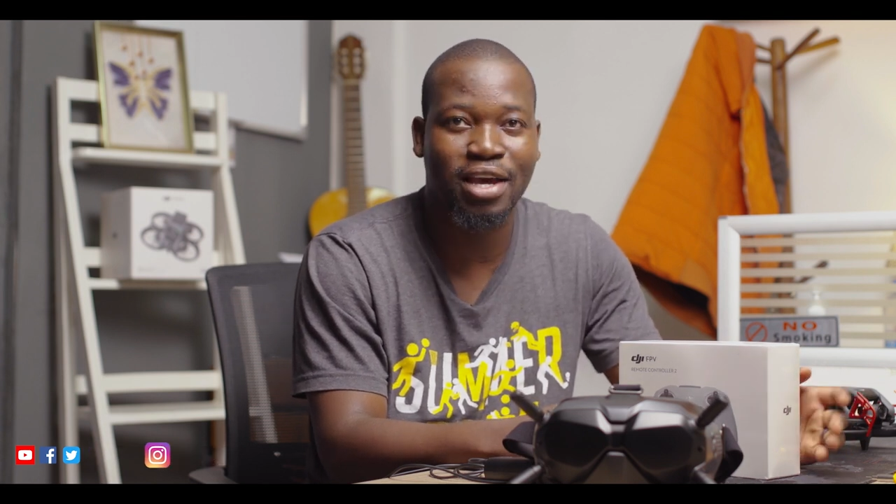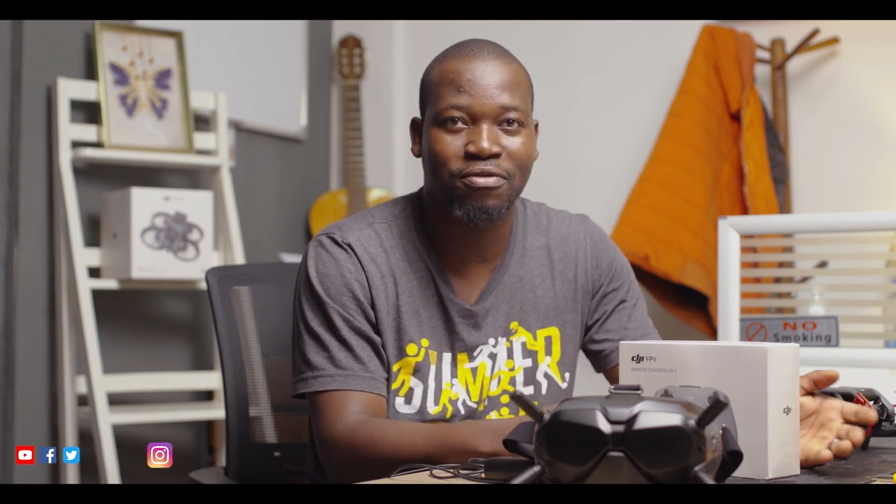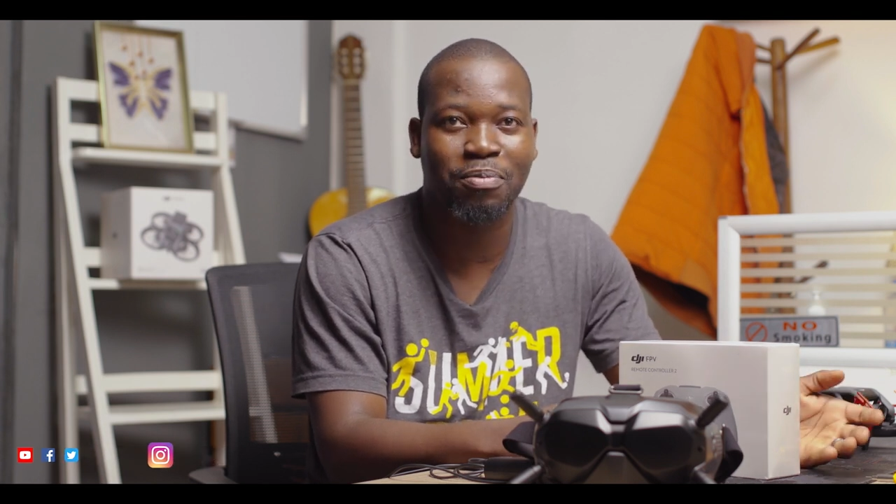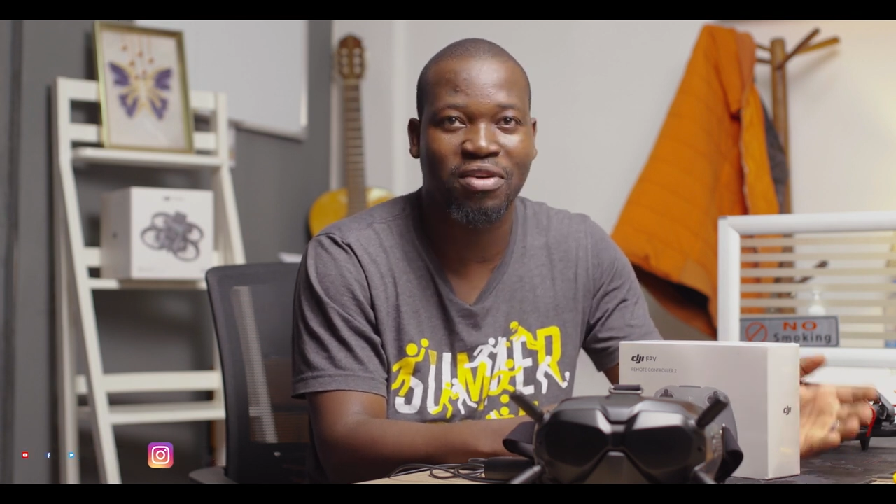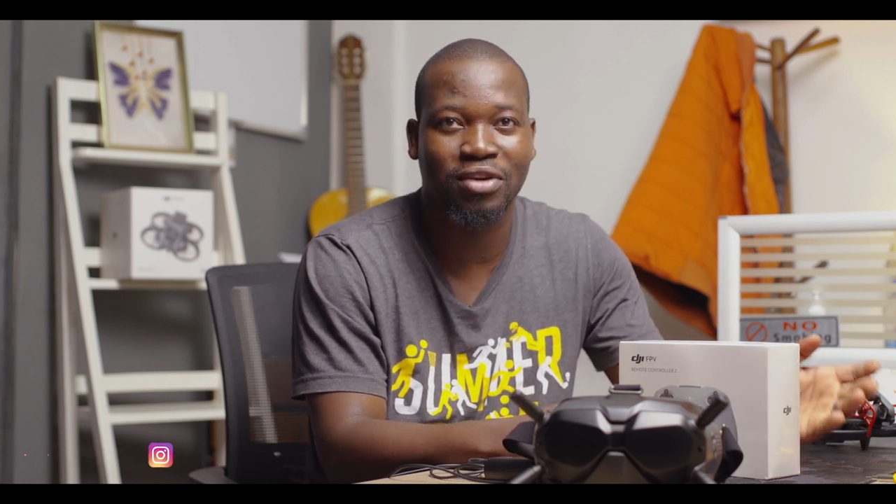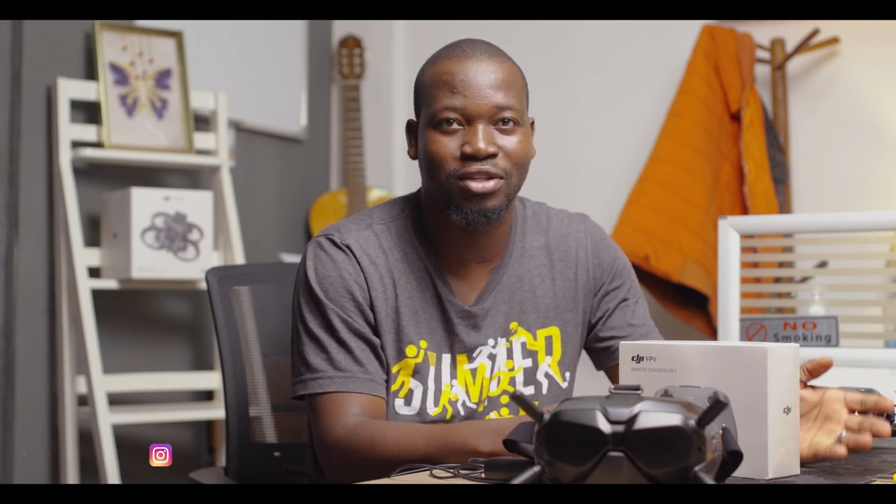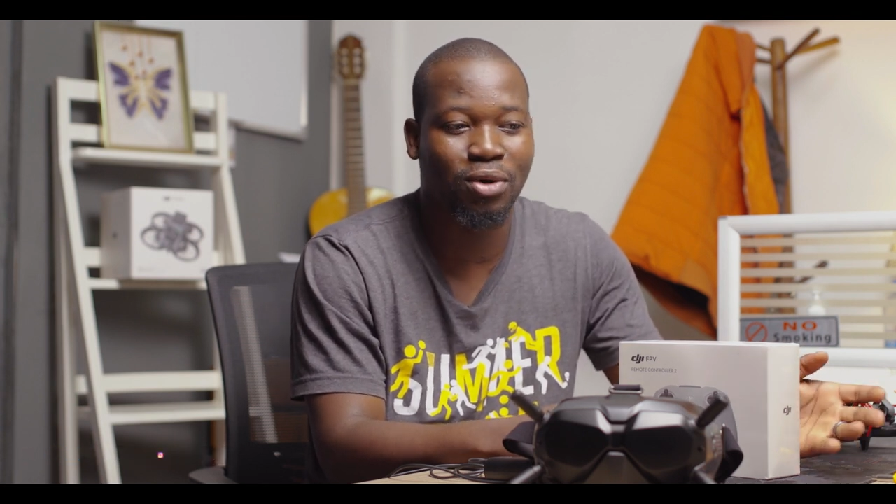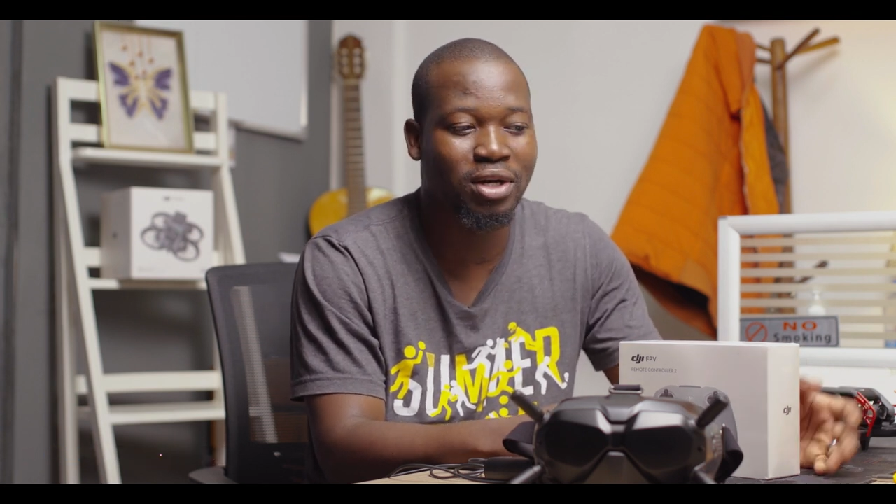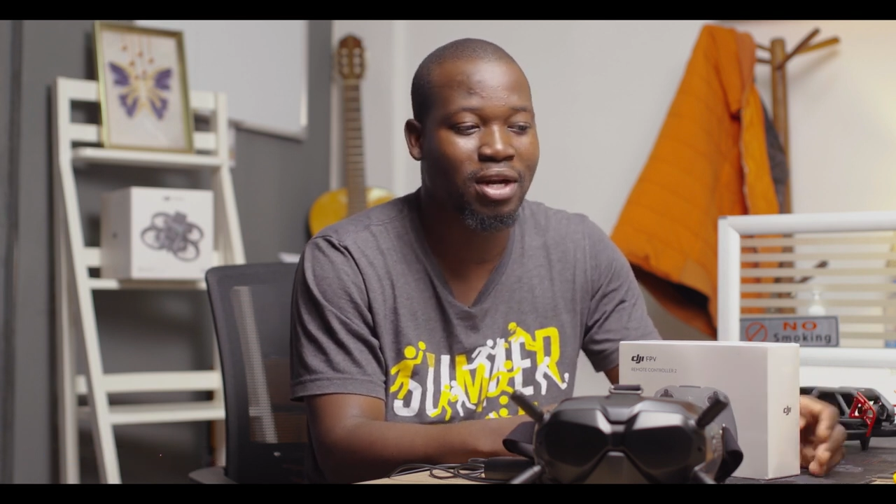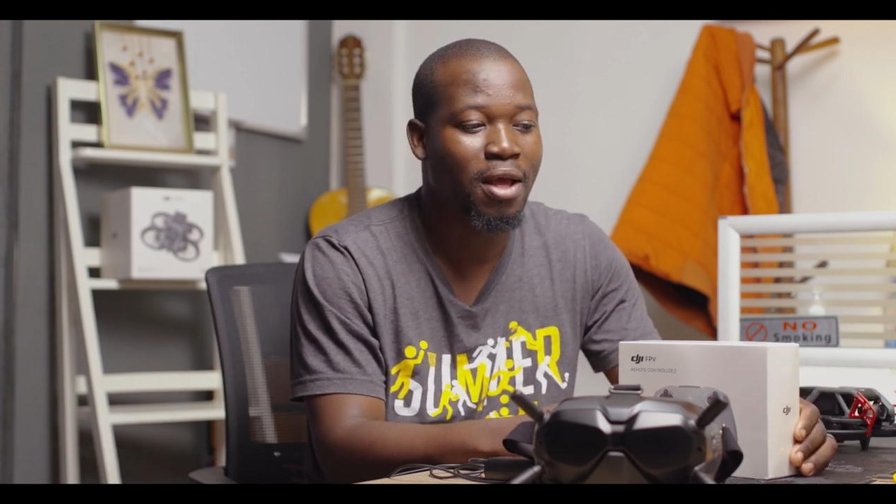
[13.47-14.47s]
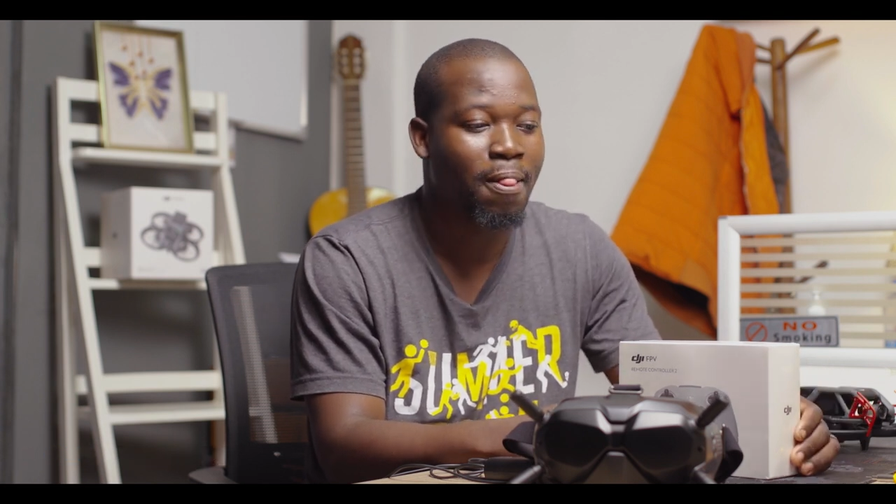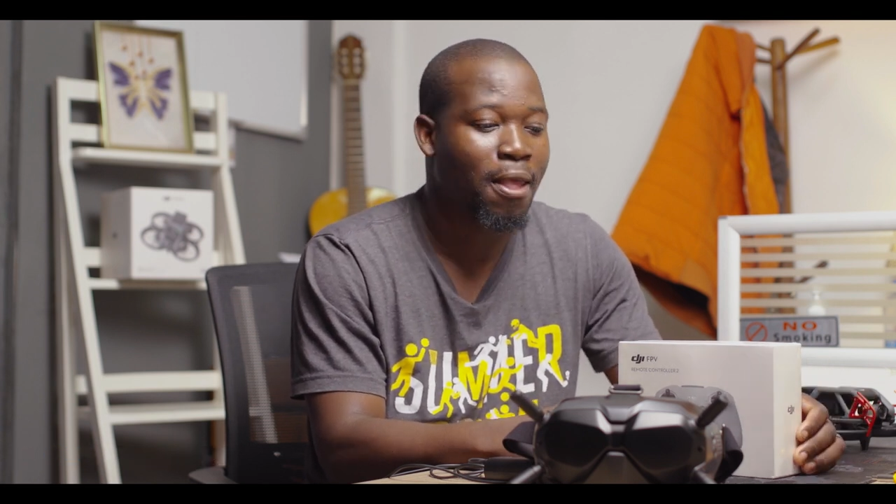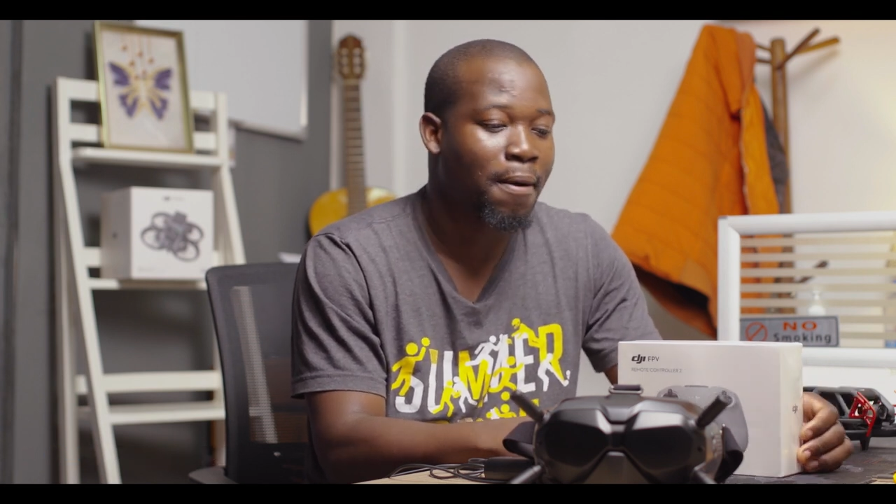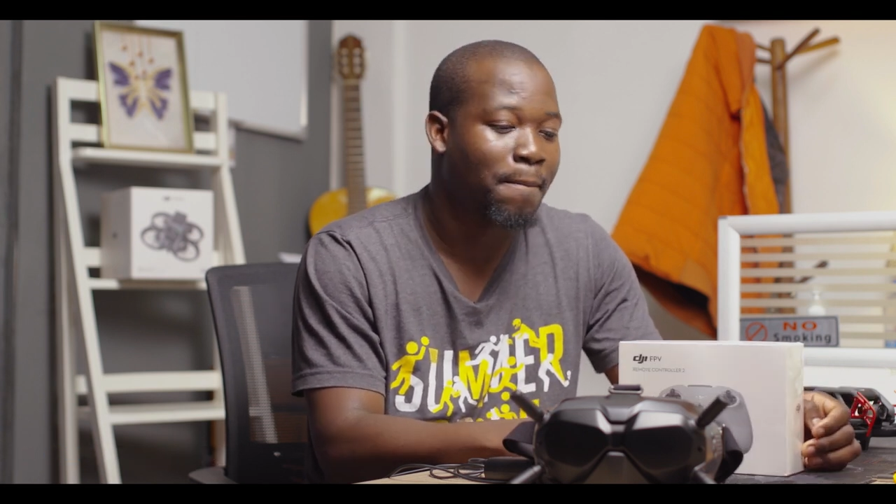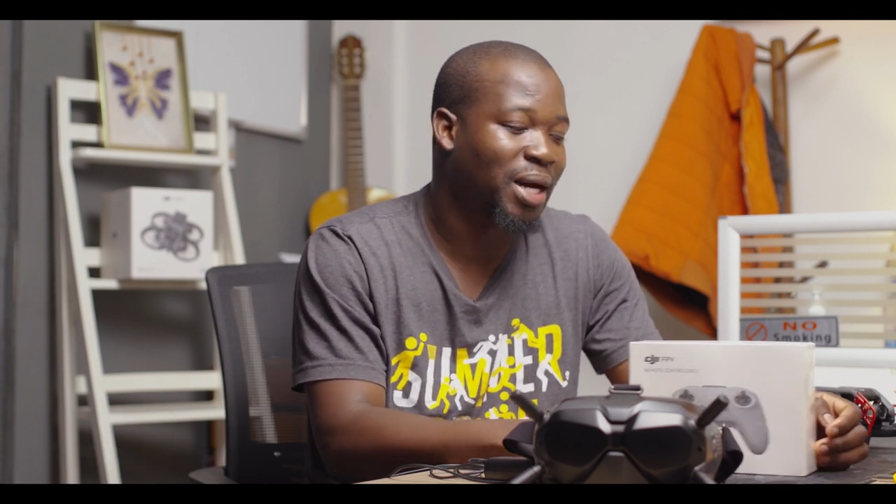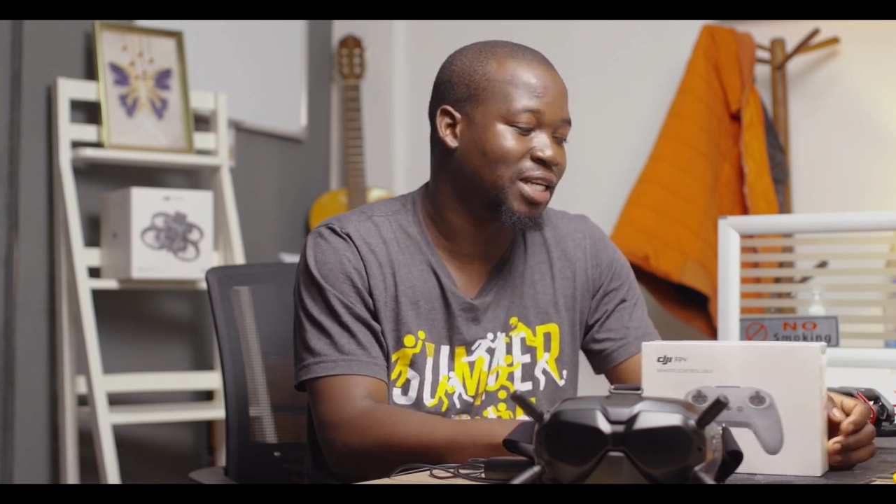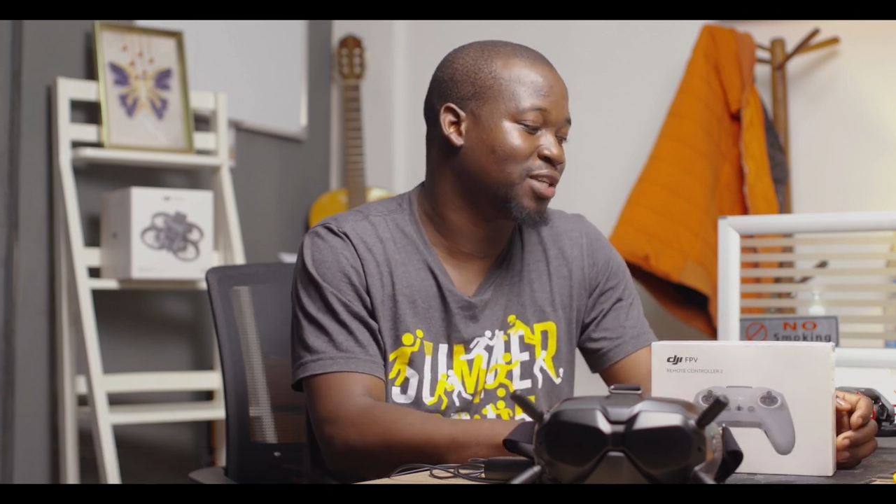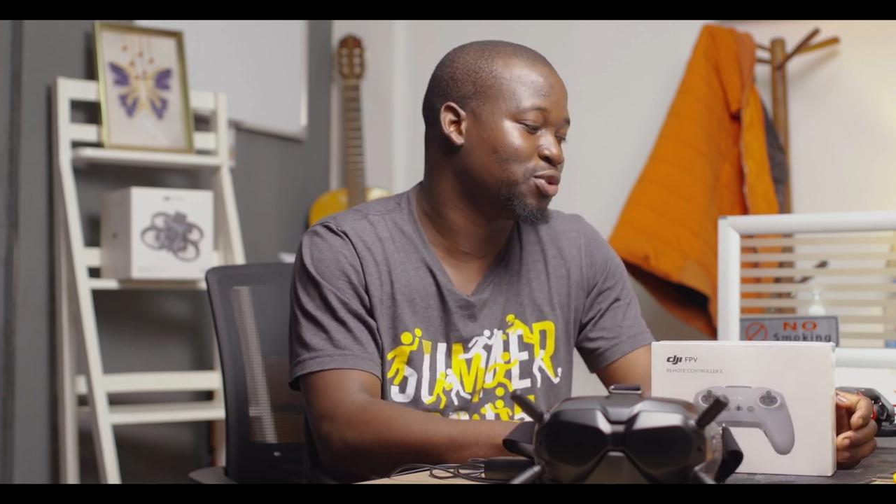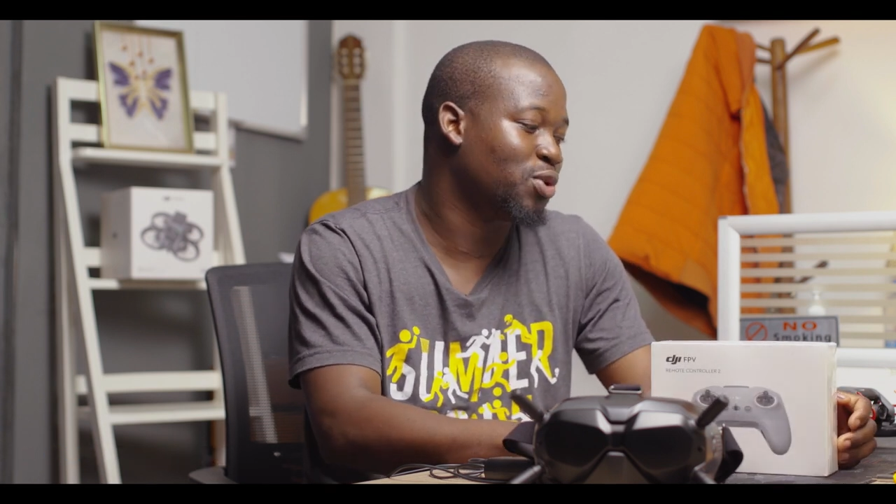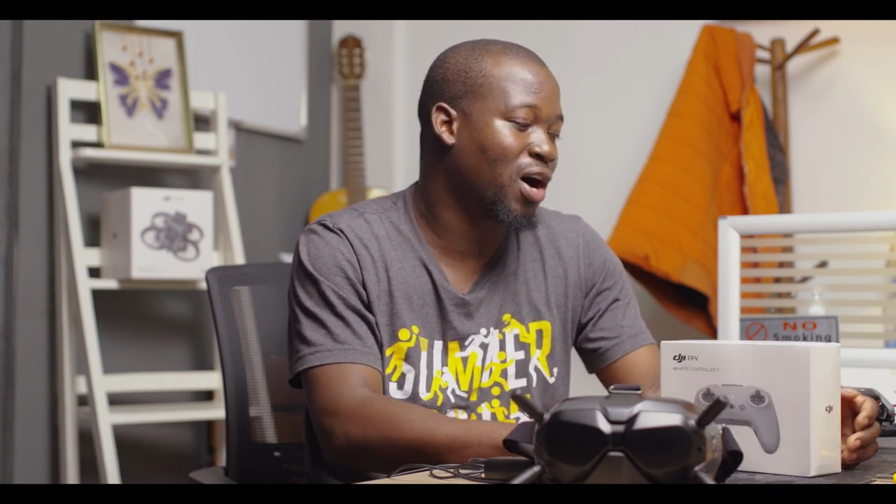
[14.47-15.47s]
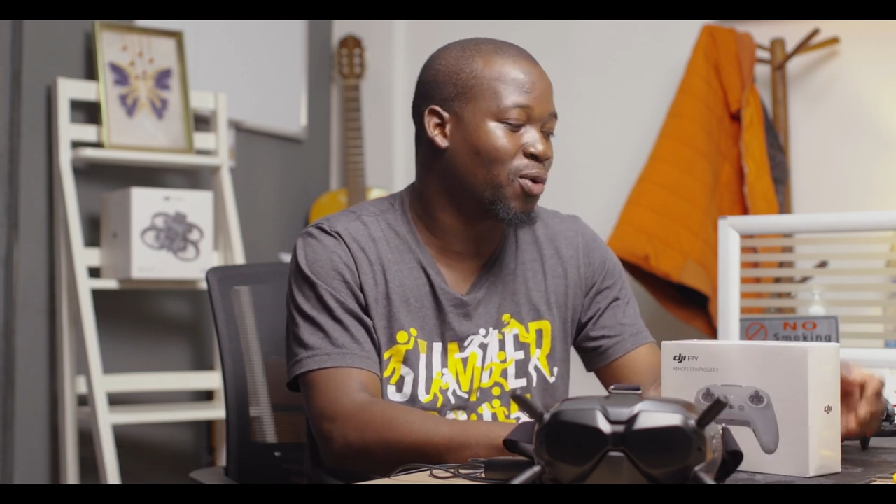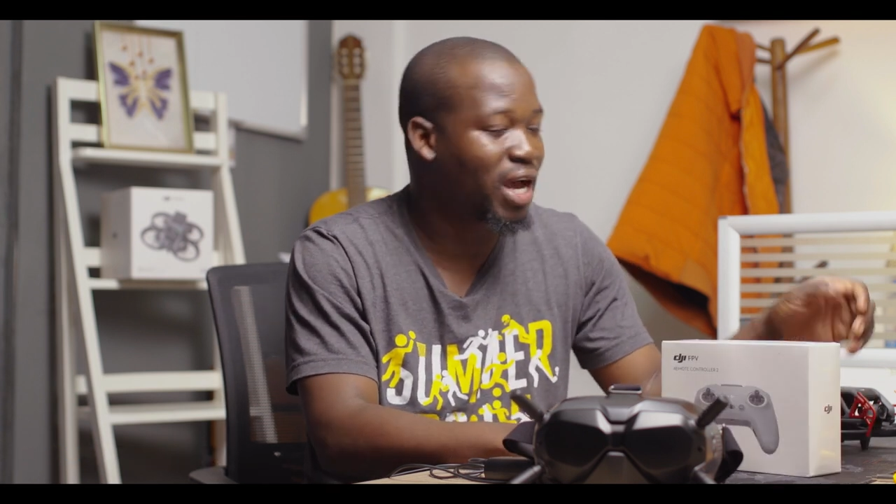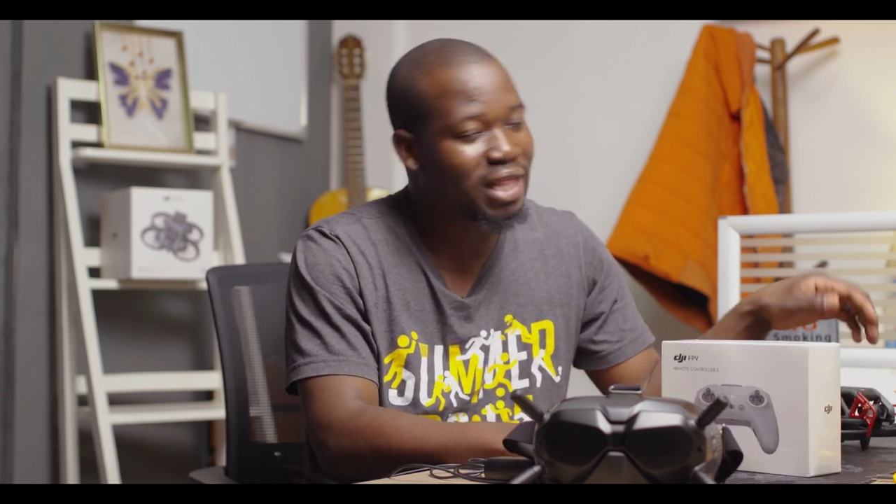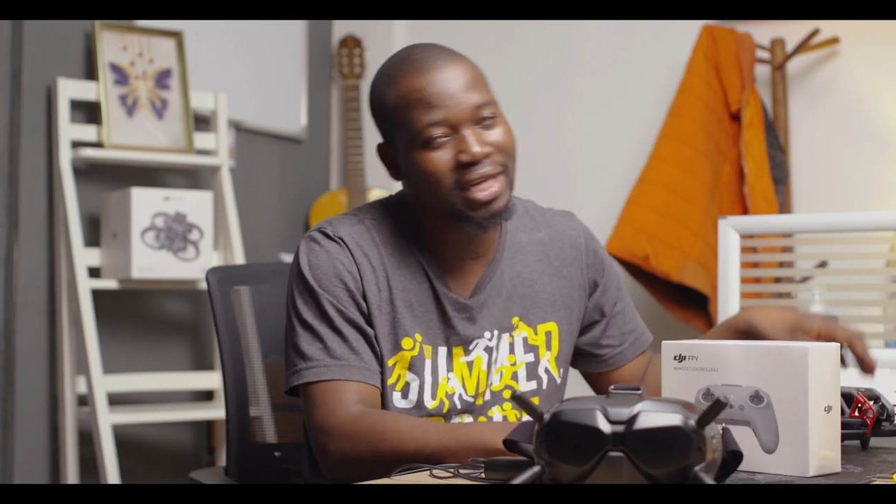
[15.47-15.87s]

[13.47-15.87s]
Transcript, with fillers: FPV drone. But as you are aware